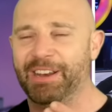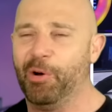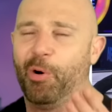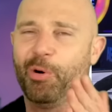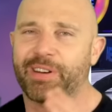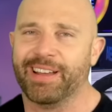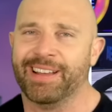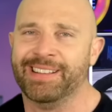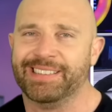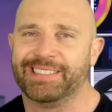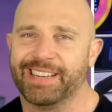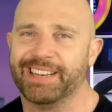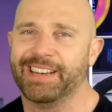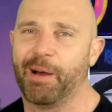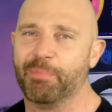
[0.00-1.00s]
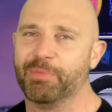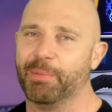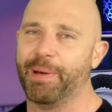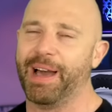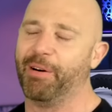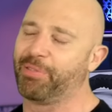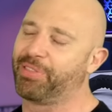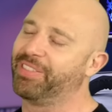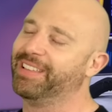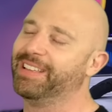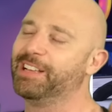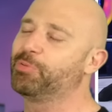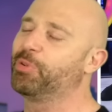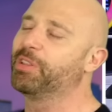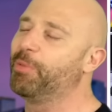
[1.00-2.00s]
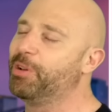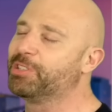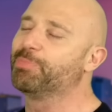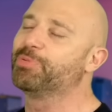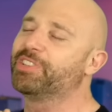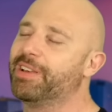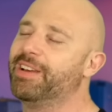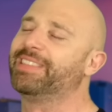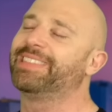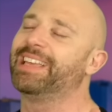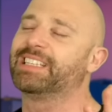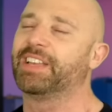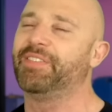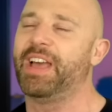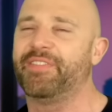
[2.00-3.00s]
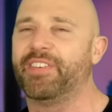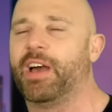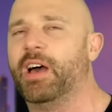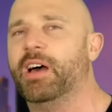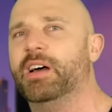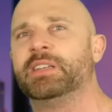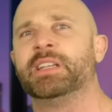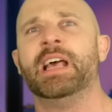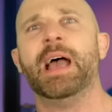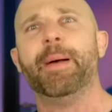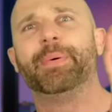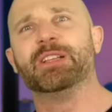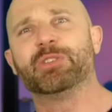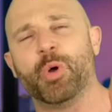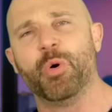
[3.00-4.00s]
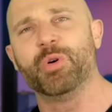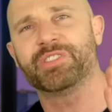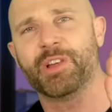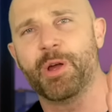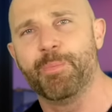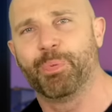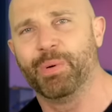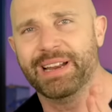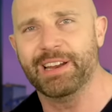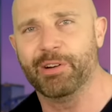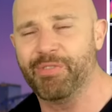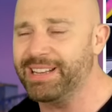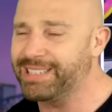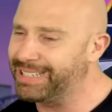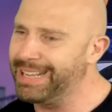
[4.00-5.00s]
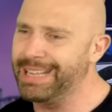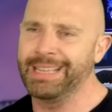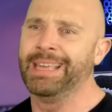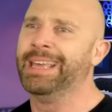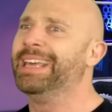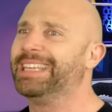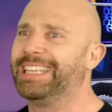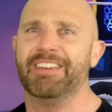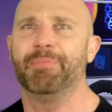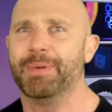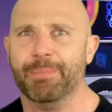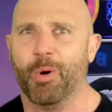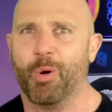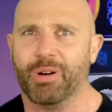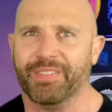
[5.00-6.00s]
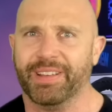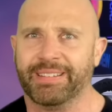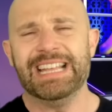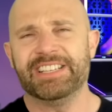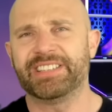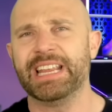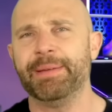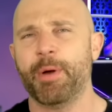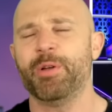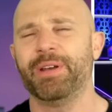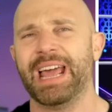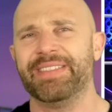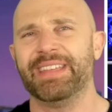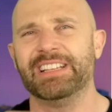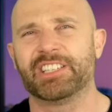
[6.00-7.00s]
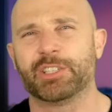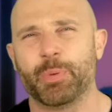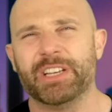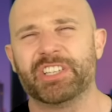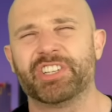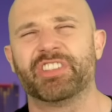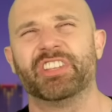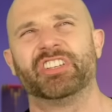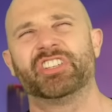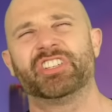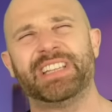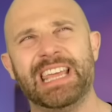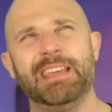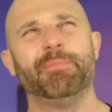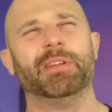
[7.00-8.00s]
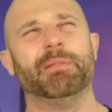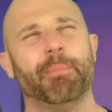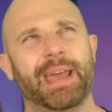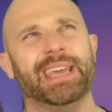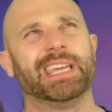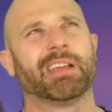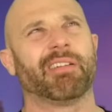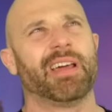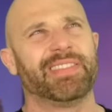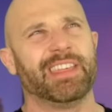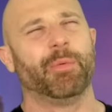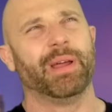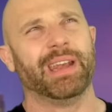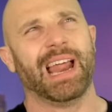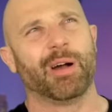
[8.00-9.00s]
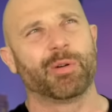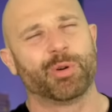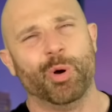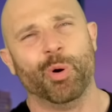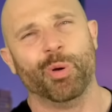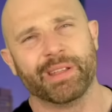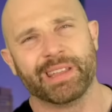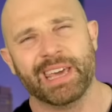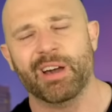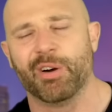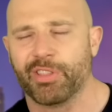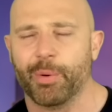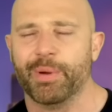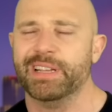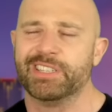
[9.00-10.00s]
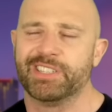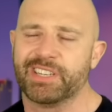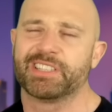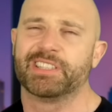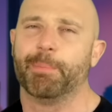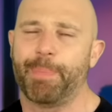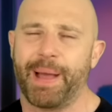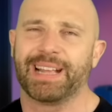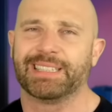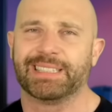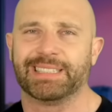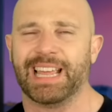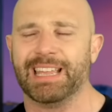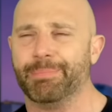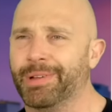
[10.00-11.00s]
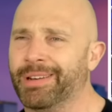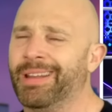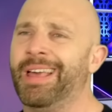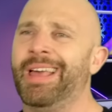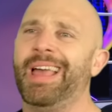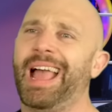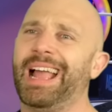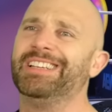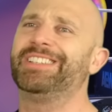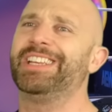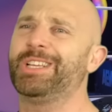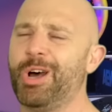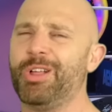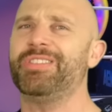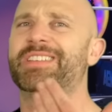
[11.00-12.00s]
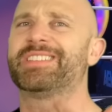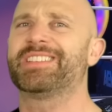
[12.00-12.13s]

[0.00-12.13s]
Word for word: in order to numb the mouth. That's one of the most absurd things I've ever heard, but it's also brilliant wrestling. Give me more of it. Instantly, Moné then switched to the statement maker, I think we're now calling it, although it is just the bank statement, and she got the